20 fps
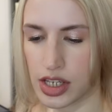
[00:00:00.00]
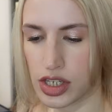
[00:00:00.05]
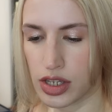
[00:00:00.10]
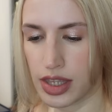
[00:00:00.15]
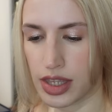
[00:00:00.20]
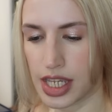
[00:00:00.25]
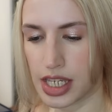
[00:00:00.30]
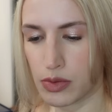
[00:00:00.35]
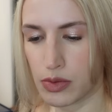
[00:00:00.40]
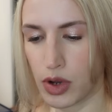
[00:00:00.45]
So
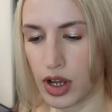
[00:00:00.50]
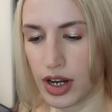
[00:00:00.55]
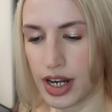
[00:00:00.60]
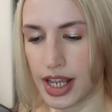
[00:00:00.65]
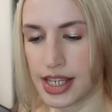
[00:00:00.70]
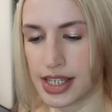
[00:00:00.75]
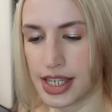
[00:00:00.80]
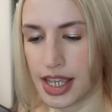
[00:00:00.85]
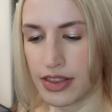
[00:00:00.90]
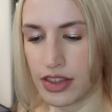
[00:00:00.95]
this one
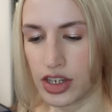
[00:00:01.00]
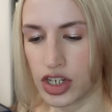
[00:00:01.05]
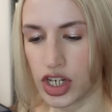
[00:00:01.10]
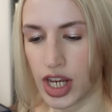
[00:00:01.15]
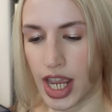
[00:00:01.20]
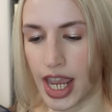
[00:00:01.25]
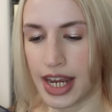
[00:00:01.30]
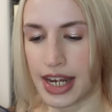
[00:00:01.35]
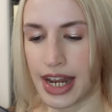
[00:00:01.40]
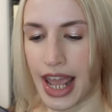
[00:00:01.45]
is in the
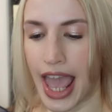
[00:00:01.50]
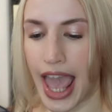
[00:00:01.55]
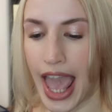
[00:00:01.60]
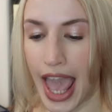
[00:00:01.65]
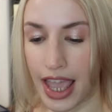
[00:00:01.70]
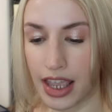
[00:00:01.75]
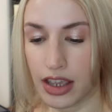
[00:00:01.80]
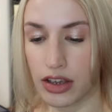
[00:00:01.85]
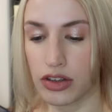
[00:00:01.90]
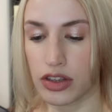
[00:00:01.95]
shade
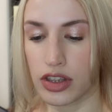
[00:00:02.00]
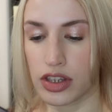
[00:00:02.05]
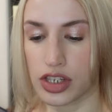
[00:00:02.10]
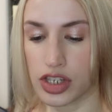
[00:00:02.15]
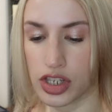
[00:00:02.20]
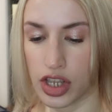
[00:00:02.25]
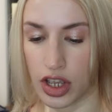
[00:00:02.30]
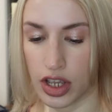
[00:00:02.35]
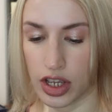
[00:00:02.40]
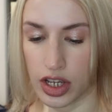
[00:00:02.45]
Hail
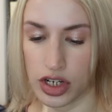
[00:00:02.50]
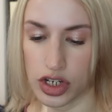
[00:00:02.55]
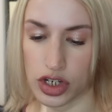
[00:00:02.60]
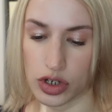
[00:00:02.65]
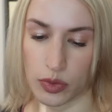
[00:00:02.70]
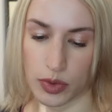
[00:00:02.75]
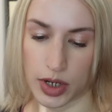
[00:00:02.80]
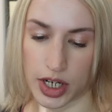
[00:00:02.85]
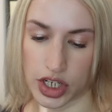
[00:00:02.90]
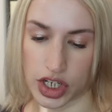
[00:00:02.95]

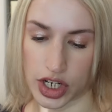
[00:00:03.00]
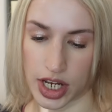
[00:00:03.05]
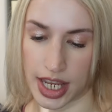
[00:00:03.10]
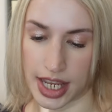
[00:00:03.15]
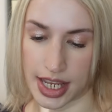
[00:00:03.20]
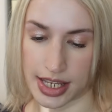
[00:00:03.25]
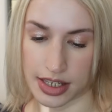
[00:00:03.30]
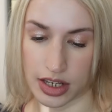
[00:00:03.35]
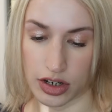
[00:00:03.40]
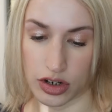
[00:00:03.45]
Surge, which
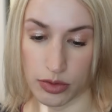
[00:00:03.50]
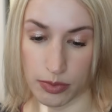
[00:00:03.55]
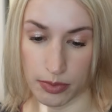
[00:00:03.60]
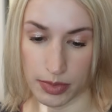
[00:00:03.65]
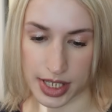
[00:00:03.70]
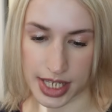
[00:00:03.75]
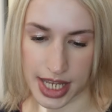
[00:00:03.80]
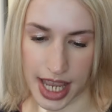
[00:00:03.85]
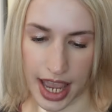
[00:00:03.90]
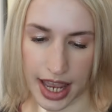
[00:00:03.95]
is
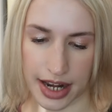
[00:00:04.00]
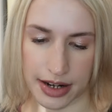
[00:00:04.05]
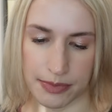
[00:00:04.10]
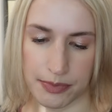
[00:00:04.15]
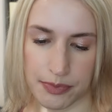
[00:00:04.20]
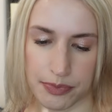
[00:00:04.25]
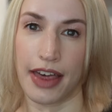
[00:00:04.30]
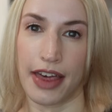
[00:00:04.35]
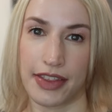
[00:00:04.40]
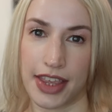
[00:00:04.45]
number
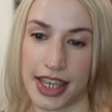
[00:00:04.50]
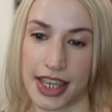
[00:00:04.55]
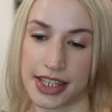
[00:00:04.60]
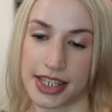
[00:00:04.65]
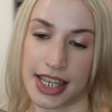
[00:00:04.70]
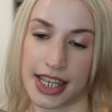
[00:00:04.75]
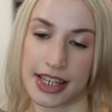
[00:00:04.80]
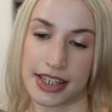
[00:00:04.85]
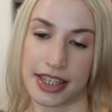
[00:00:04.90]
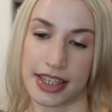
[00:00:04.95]
10. And
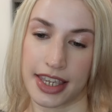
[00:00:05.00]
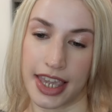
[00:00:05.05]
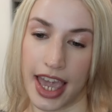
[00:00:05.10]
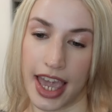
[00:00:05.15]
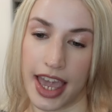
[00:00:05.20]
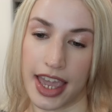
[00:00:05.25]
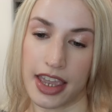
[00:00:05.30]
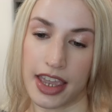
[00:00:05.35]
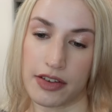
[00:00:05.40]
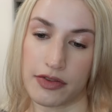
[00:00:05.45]
this is the
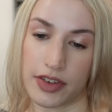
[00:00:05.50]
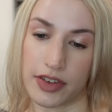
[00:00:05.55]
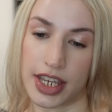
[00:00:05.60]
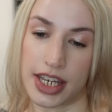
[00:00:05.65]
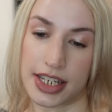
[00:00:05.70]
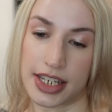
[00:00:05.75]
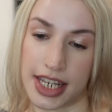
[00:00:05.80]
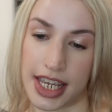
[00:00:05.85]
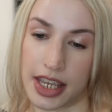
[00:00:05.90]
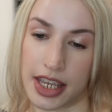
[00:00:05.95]

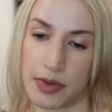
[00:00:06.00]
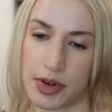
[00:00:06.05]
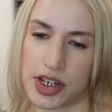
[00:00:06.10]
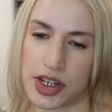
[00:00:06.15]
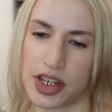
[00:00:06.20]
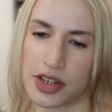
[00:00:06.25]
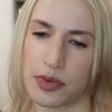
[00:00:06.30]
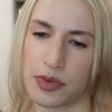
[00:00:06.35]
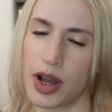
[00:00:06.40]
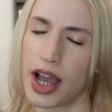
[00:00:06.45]
KVD,
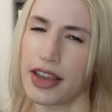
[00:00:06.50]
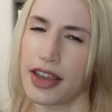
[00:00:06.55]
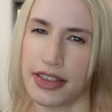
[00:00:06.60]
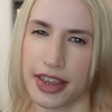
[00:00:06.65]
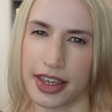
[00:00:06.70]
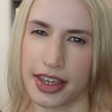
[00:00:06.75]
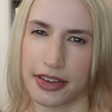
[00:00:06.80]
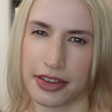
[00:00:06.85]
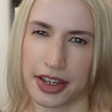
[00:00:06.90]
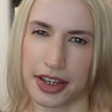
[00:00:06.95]
which is what I
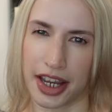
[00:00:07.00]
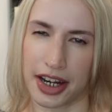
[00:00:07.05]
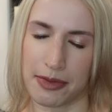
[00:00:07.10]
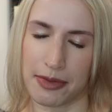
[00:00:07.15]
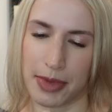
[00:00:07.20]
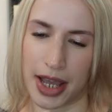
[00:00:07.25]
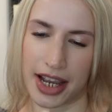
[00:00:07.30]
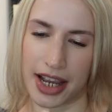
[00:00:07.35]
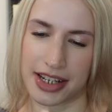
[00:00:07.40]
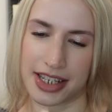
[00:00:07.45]
think they're kind
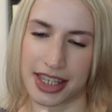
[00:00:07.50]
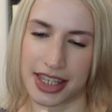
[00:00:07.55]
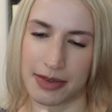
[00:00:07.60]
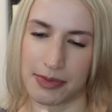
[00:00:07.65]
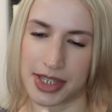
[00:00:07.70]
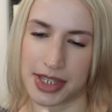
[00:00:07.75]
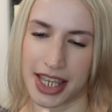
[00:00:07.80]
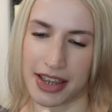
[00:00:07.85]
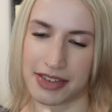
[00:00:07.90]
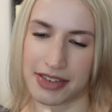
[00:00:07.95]
of marketing
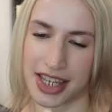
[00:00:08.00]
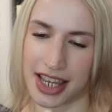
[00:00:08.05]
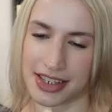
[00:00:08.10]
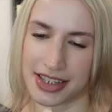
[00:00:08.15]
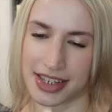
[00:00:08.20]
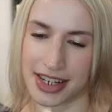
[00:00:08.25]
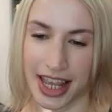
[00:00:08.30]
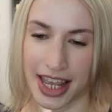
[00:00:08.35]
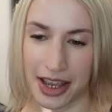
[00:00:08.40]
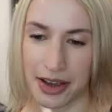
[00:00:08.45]
themselves
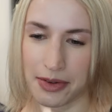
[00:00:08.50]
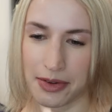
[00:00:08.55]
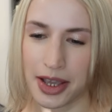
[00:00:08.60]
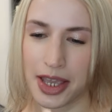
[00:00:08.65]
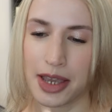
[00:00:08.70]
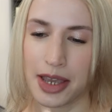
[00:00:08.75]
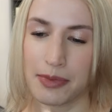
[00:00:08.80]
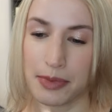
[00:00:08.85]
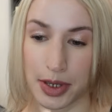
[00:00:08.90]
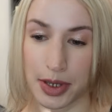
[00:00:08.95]
as now,
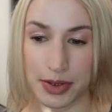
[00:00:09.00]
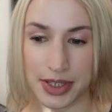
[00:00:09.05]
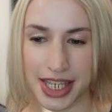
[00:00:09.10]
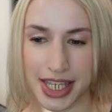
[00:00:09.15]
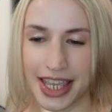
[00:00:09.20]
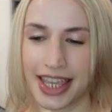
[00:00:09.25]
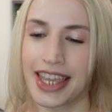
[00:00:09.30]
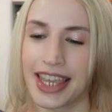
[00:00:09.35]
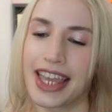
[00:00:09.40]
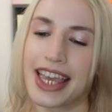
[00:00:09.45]

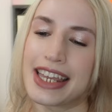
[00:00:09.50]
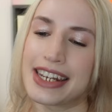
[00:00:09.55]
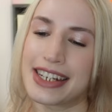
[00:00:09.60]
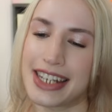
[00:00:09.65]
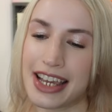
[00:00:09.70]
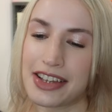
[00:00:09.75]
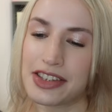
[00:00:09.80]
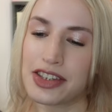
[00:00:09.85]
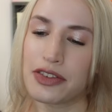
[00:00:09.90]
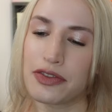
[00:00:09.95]
beauty.
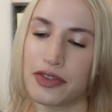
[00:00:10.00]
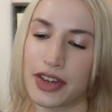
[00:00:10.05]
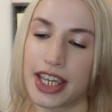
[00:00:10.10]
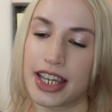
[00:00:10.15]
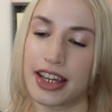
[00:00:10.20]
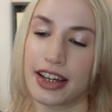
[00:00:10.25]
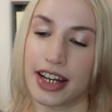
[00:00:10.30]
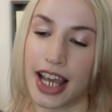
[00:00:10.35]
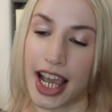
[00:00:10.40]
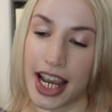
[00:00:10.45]
Dazzle
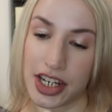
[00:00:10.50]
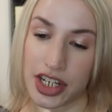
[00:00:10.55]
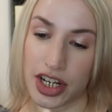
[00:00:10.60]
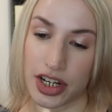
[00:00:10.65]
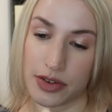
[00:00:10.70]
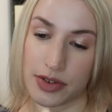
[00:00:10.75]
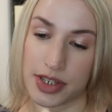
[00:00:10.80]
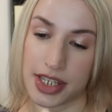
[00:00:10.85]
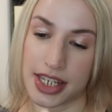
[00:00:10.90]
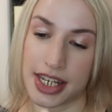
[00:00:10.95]
Vegan
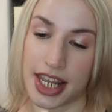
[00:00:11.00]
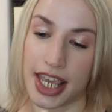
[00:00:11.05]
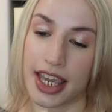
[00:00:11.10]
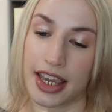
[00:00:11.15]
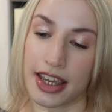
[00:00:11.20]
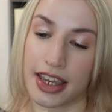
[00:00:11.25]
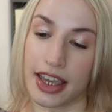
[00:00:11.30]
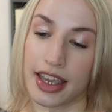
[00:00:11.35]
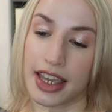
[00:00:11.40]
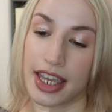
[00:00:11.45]
Eyeshadow
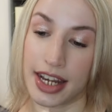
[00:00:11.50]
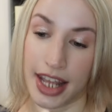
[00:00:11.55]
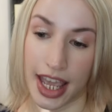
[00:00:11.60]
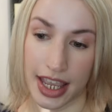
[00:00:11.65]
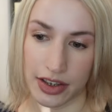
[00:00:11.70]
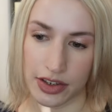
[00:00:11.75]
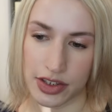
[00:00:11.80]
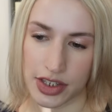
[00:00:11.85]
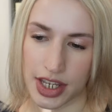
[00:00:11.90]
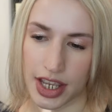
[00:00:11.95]
Stick in
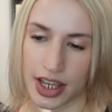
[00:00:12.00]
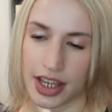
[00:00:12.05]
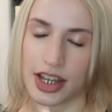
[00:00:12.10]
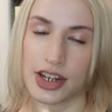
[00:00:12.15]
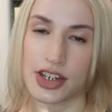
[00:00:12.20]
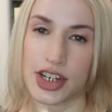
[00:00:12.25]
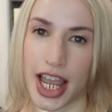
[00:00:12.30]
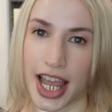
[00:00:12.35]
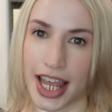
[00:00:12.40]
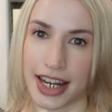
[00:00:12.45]
Hail
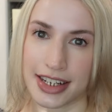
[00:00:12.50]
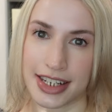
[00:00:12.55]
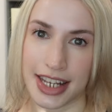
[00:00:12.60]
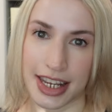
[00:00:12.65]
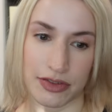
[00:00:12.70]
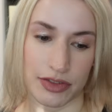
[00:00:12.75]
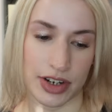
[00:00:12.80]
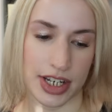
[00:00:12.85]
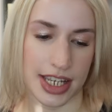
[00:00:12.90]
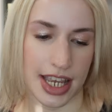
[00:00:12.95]
Surge, and
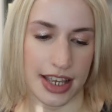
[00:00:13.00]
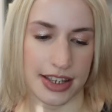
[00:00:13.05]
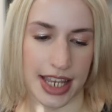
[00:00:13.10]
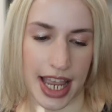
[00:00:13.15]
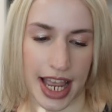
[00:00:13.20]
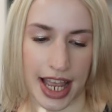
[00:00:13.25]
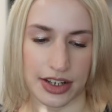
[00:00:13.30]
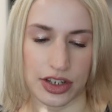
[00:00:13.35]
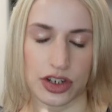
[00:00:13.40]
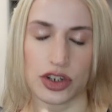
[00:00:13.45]
it retails
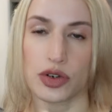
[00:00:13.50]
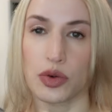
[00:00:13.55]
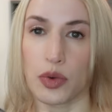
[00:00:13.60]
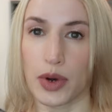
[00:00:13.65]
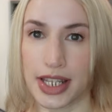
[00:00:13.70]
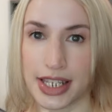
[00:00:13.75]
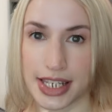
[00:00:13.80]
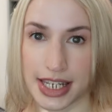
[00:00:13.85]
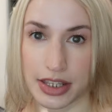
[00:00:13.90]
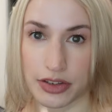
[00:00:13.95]
at
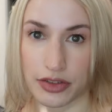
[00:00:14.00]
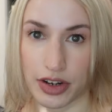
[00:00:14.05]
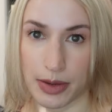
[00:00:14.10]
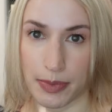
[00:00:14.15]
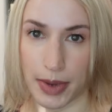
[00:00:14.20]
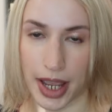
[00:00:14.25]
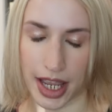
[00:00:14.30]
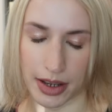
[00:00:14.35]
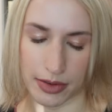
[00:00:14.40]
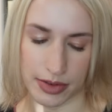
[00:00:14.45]

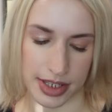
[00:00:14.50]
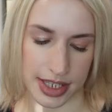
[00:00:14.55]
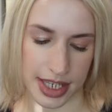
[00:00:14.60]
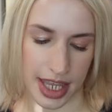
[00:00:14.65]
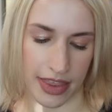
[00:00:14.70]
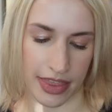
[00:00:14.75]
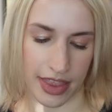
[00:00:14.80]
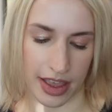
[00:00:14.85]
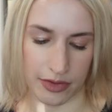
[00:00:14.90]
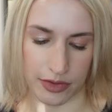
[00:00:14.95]

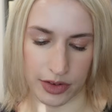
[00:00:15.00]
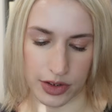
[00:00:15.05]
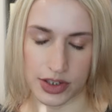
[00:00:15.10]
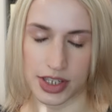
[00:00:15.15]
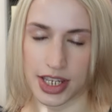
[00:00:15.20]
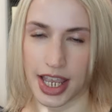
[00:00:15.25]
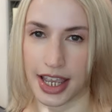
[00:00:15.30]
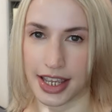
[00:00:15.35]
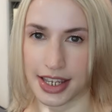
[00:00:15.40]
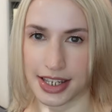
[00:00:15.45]
£23 in that full
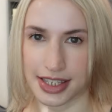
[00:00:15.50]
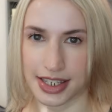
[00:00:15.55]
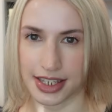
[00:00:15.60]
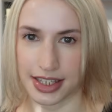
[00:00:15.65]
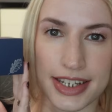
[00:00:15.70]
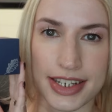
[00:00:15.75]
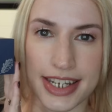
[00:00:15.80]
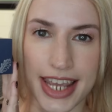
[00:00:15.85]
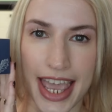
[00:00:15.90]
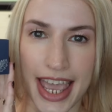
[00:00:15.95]
size.
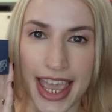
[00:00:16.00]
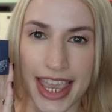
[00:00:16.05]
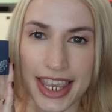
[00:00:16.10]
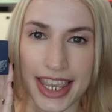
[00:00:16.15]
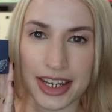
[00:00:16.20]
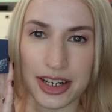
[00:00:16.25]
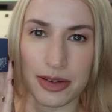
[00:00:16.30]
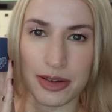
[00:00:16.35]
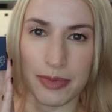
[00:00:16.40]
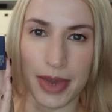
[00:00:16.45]

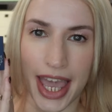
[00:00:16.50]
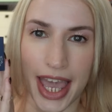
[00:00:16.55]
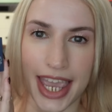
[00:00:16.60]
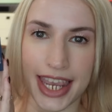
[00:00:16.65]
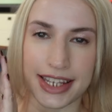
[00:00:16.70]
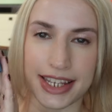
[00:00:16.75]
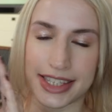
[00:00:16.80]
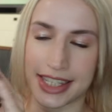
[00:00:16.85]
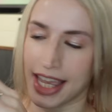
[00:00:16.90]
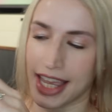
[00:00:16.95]
Day number
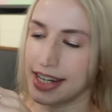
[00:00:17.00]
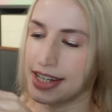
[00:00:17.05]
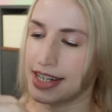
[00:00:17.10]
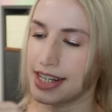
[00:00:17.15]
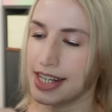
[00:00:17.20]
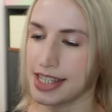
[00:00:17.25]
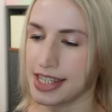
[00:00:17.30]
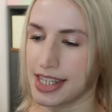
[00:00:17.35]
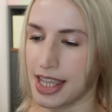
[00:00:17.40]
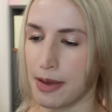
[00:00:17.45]
8, and
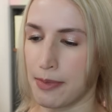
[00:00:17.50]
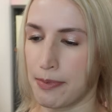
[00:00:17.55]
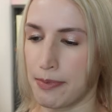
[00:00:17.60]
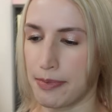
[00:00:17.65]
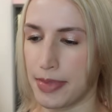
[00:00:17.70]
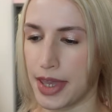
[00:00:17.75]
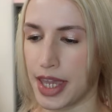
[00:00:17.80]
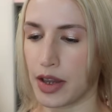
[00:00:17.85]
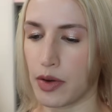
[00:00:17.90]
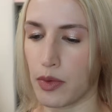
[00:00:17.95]
it's a
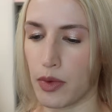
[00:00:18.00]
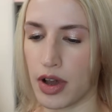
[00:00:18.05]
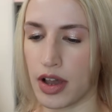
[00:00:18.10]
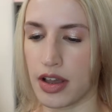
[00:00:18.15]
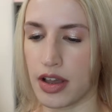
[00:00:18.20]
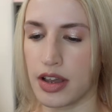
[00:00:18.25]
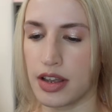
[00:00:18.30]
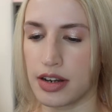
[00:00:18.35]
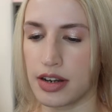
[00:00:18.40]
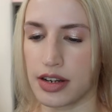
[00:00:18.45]
big
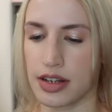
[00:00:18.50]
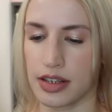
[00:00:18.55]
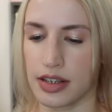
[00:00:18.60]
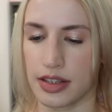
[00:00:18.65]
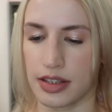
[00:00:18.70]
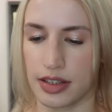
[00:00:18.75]
one.